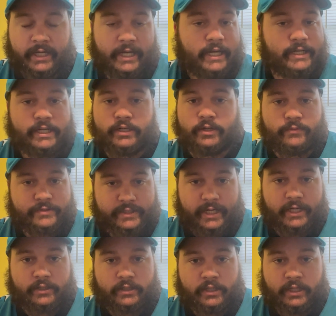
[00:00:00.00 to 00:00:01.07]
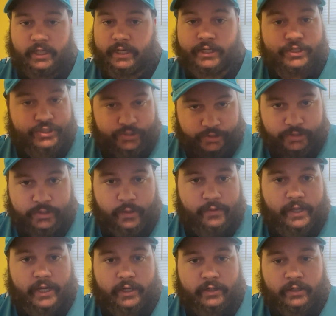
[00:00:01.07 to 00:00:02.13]
And he knows that. And he should know
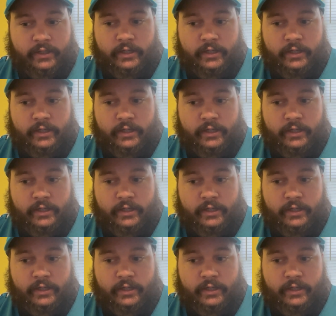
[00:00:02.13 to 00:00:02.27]
that.